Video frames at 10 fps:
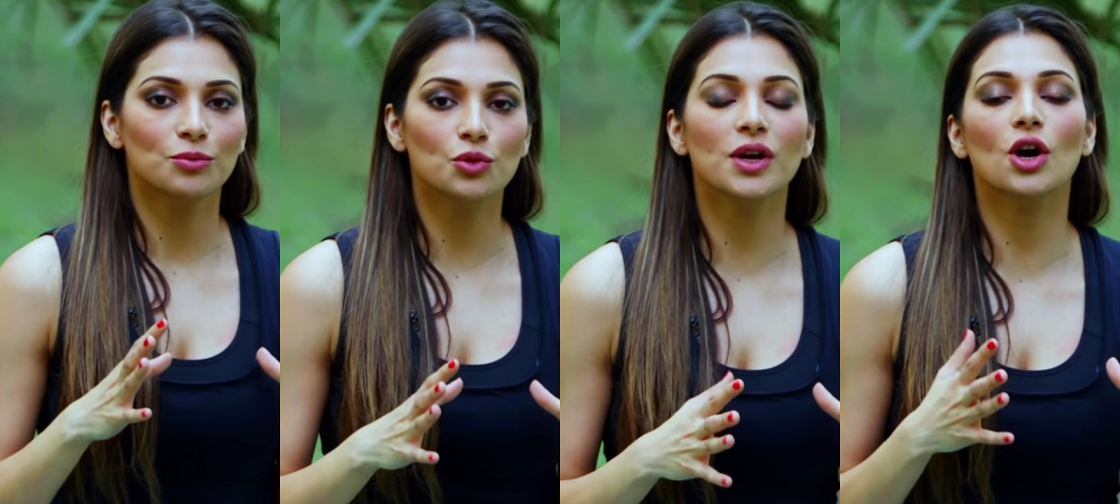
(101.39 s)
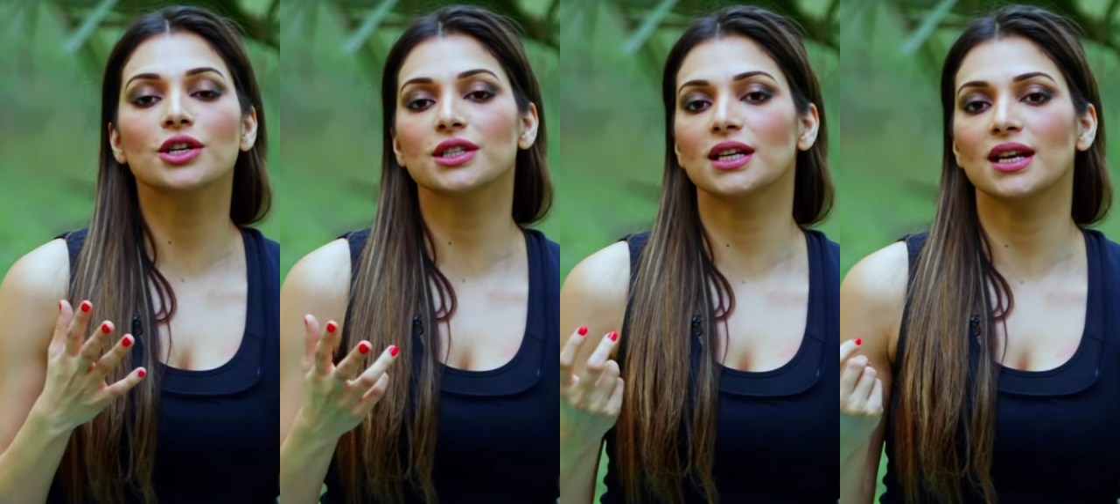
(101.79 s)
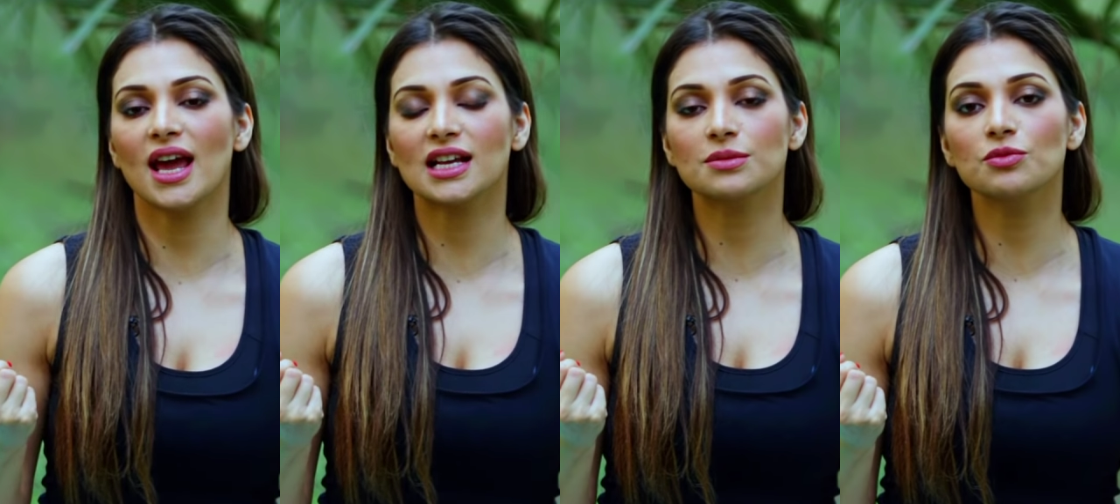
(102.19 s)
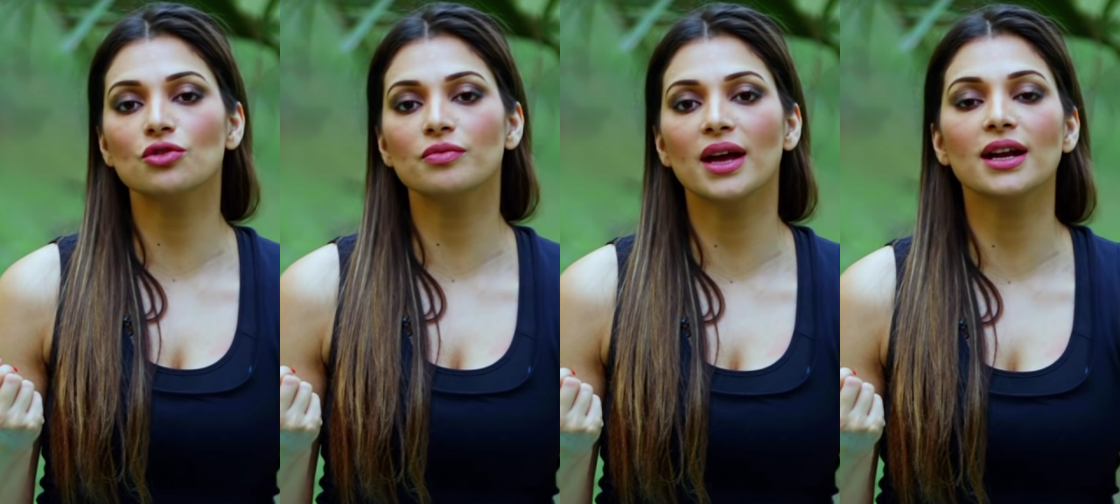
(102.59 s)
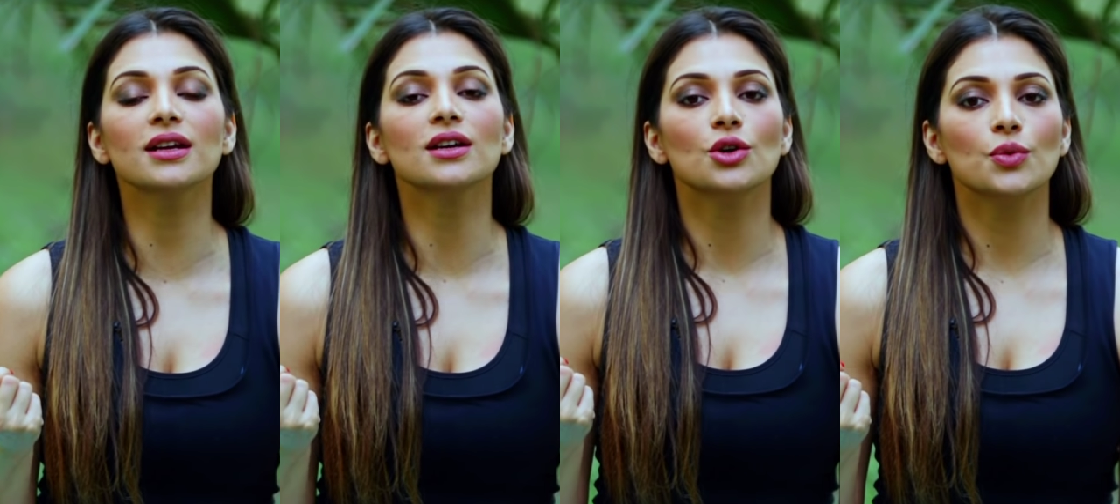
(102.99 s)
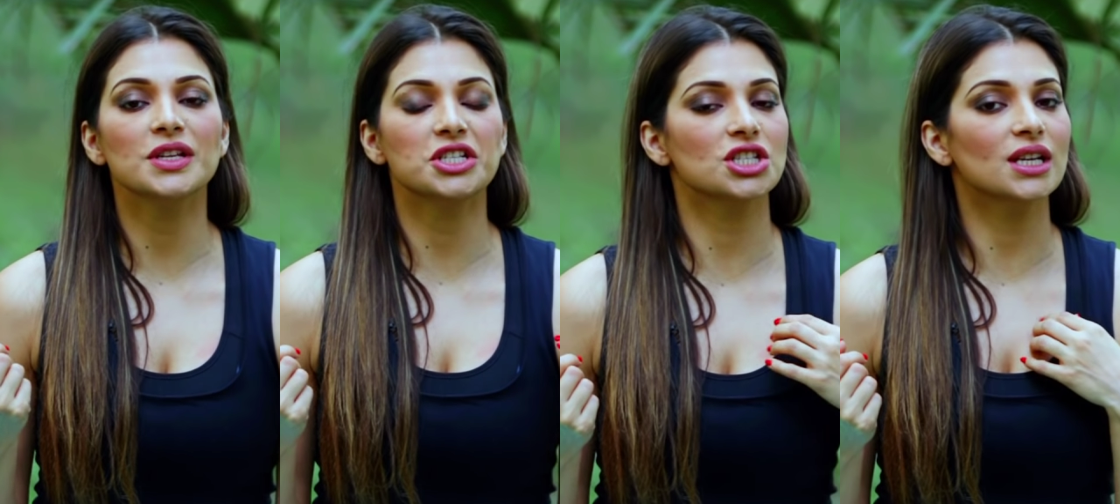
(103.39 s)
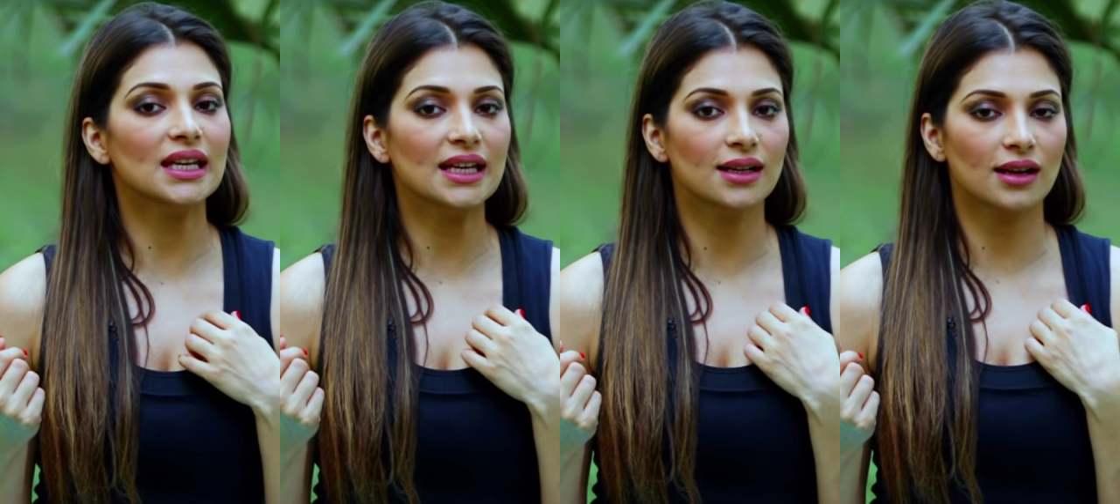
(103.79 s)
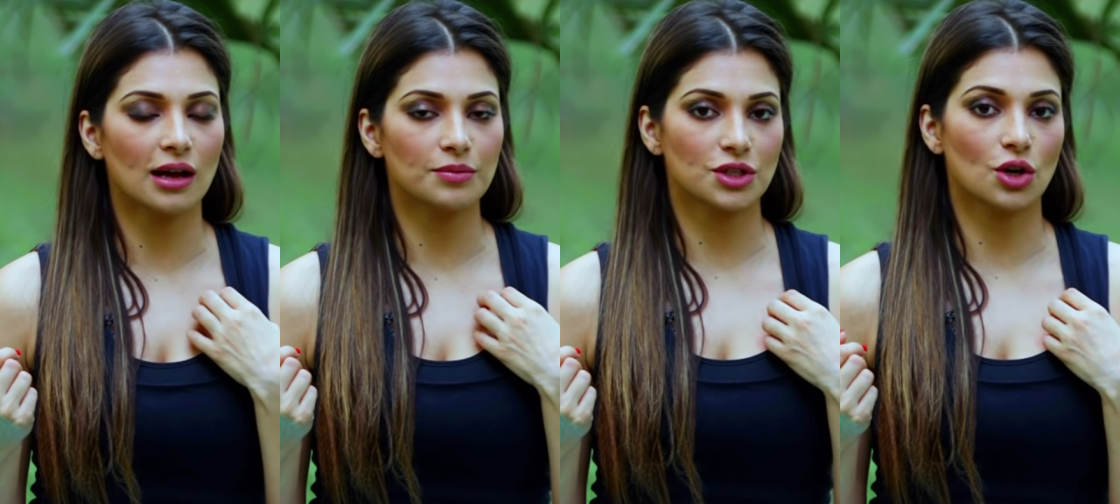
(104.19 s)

Moving on to the next movement, which is the eagle arms.